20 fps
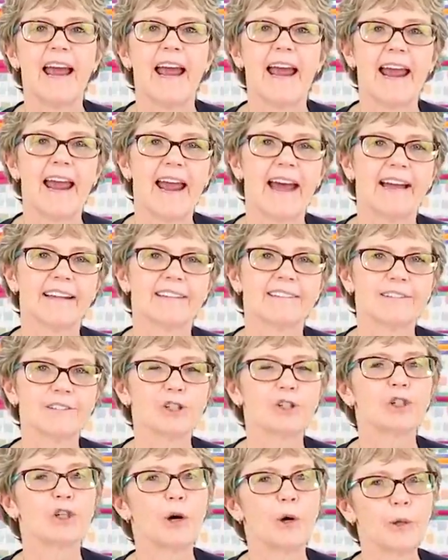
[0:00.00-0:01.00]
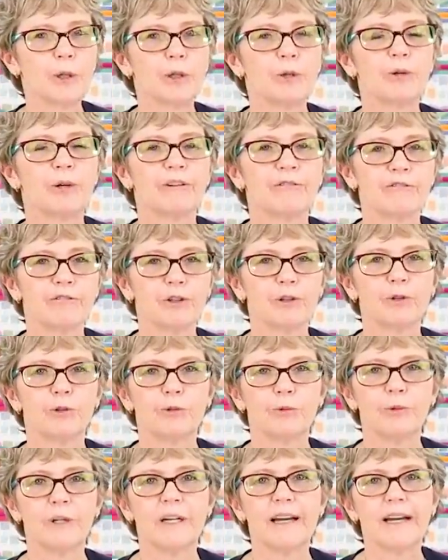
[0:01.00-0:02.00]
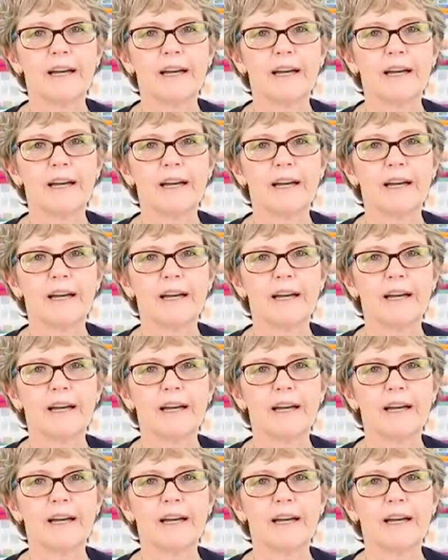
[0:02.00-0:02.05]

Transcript: and show you a few.